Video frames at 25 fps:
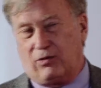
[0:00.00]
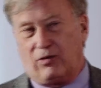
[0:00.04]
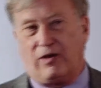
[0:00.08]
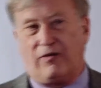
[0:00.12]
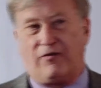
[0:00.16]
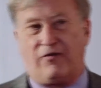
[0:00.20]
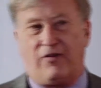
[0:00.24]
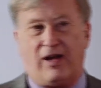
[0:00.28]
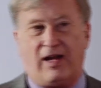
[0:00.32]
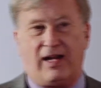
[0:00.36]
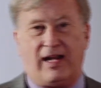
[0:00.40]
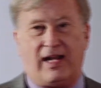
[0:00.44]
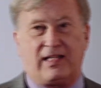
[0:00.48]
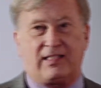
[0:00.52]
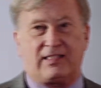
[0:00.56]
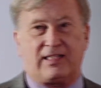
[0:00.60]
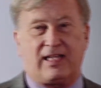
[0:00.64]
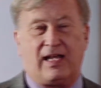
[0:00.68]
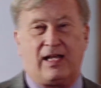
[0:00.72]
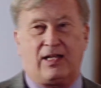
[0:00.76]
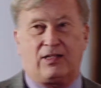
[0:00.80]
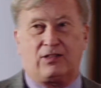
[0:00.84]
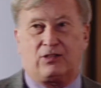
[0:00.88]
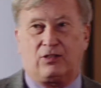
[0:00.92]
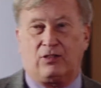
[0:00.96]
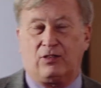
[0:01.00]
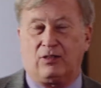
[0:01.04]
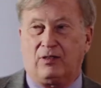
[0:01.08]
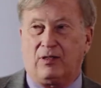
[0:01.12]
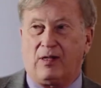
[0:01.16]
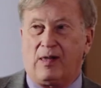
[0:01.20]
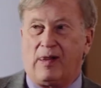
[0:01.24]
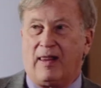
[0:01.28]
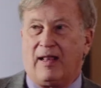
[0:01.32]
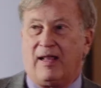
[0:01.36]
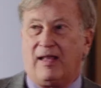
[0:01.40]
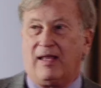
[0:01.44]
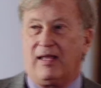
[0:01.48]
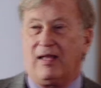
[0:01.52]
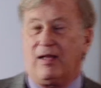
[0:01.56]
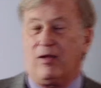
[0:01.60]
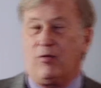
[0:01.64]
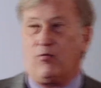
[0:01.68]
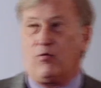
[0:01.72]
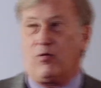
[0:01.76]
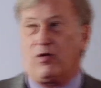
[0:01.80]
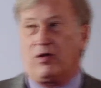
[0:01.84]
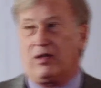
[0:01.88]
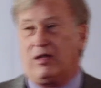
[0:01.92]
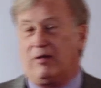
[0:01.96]
or a finance council
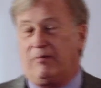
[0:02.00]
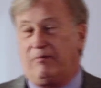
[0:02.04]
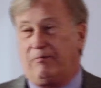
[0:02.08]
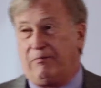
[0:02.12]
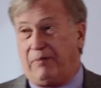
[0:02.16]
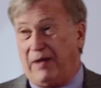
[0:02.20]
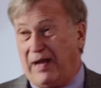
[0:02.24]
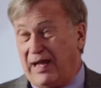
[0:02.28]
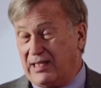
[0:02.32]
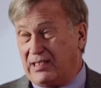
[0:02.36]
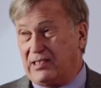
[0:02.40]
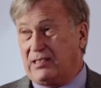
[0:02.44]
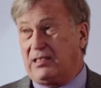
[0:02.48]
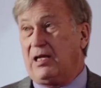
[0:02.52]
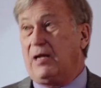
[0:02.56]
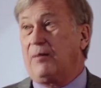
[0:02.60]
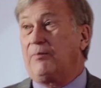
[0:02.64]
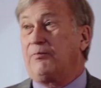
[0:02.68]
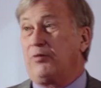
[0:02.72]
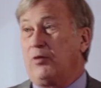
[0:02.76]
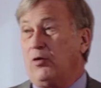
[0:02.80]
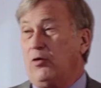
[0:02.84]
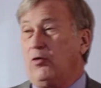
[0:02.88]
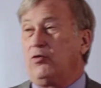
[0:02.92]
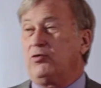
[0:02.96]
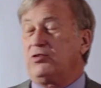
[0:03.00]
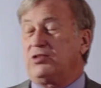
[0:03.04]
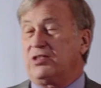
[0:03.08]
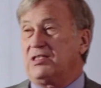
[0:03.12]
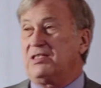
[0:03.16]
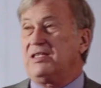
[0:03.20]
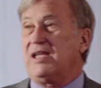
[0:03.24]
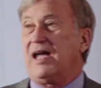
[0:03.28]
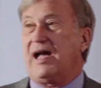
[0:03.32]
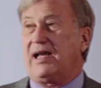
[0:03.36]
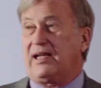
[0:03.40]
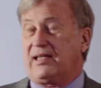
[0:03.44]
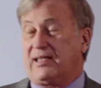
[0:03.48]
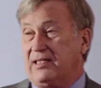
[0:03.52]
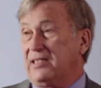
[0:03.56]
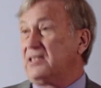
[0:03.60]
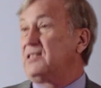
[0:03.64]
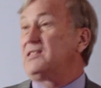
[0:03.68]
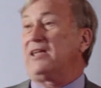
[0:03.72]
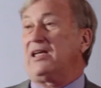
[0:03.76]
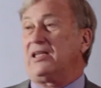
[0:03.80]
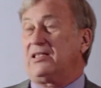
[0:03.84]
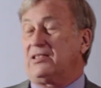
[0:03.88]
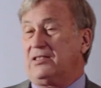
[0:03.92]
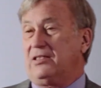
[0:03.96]
where the best approach is not
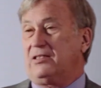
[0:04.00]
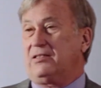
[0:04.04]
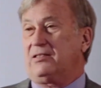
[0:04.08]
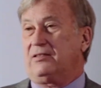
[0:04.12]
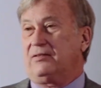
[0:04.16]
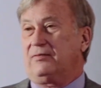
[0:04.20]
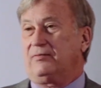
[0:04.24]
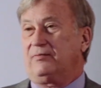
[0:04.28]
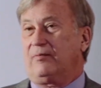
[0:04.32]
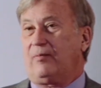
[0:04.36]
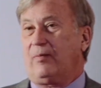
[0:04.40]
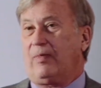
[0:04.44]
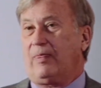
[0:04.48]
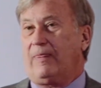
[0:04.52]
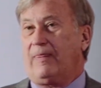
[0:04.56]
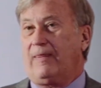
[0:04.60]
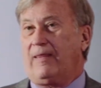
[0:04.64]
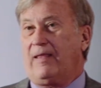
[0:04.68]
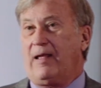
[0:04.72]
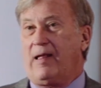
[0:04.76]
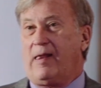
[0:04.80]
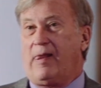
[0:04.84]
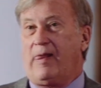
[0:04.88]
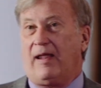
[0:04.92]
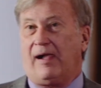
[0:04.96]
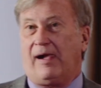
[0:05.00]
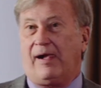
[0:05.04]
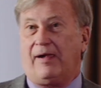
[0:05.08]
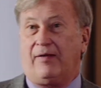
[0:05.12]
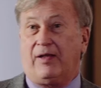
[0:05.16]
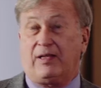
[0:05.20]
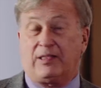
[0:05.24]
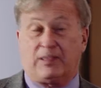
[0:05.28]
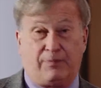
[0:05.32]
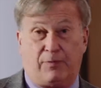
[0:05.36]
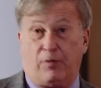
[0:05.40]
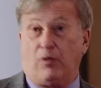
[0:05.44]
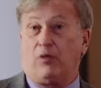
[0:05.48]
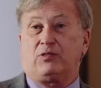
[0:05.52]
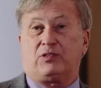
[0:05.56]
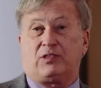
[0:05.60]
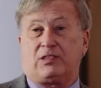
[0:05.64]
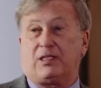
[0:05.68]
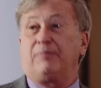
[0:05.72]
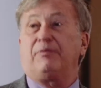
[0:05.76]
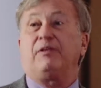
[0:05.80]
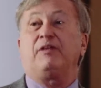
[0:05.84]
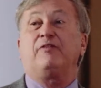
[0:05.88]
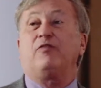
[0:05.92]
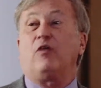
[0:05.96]
consensus, as opposed to
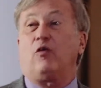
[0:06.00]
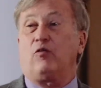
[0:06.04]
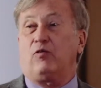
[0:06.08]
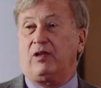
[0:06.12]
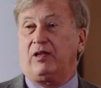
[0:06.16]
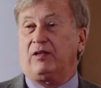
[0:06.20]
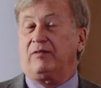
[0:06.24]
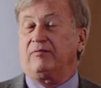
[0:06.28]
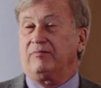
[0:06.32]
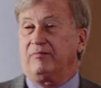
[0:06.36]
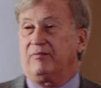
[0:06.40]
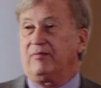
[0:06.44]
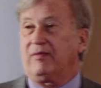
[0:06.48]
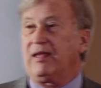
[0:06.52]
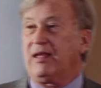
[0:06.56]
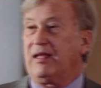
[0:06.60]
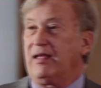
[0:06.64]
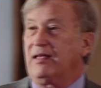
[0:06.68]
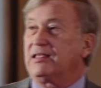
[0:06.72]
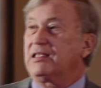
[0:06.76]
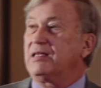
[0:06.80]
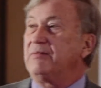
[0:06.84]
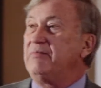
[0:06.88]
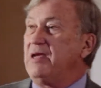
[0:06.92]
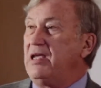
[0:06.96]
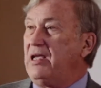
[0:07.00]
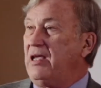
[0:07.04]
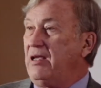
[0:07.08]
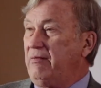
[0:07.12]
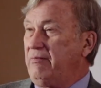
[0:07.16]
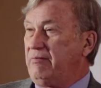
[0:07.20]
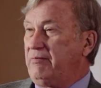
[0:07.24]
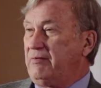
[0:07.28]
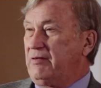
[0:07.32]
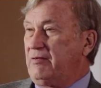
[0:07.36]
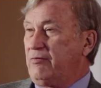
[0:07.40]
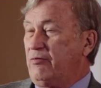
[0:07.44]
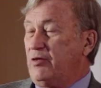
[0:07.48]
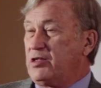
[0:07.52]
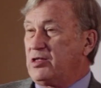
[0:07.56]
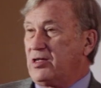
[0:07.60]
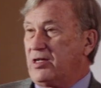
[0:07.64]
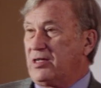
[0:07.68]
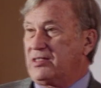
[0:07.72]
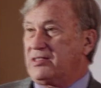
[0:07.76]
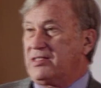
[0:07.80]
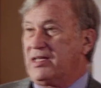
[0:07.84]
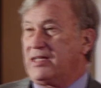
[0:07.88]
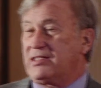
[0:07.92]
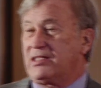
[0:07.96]
simply voting. To me, reaching
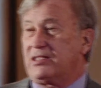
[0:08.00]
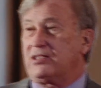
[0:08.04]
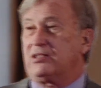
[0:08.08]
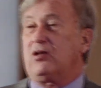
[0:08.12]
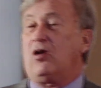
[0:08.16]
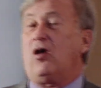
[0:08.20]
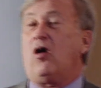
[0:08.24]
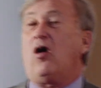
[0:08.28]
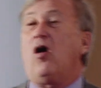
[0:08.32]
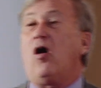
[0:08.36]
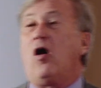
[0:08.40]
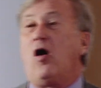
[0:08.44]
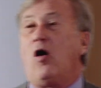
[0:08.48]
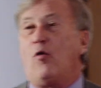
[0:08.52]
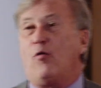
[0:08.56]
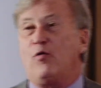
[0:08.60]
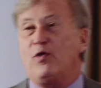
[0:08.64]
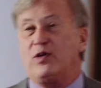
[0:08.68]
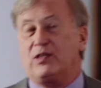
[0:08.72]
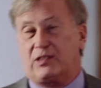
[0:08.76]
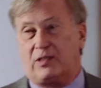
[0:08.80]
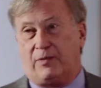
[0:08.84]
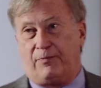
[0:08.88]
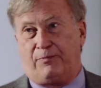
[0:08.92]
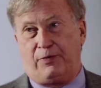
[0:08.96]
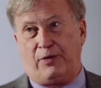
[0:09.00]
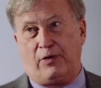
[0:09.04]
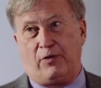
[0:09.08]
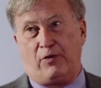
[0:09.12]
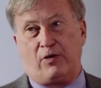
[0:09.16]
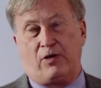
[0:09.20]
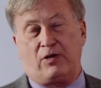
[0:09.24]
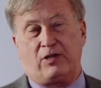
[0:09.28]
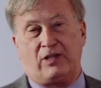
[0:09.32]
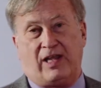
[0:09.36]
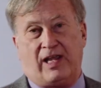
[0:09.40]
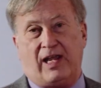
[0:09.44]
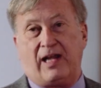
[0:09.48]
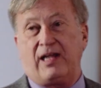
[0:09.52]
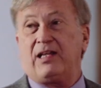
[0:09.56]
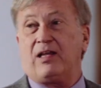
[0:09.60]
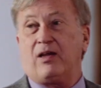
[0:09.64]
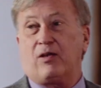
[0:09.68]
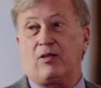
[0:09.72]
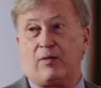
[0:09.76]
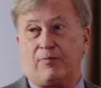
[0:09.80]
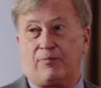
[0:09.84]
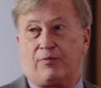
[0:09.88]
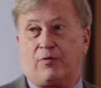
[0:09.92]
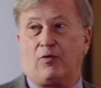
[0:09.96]
consensus is always superior to any
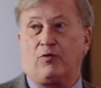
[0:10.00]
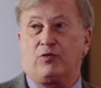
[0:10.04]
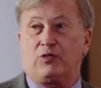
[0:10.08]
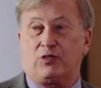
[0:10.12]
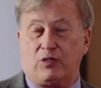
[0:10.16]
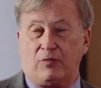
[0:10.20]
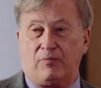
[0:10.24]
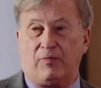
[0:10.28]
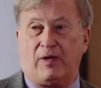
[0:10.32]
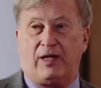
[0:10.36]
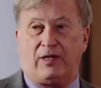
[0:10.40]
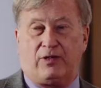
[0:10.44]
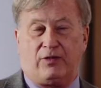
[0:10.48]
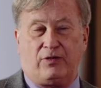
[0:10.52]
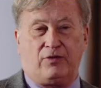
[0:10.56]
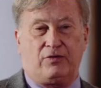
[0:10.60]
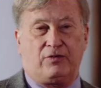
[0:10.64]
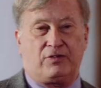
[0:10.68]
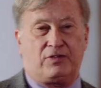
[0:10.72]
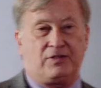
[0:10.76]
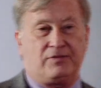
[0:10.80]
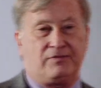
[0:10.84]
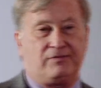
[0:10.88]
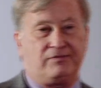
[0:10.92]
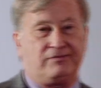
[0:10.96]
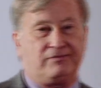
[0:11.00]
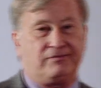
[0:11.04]
other approach you might use.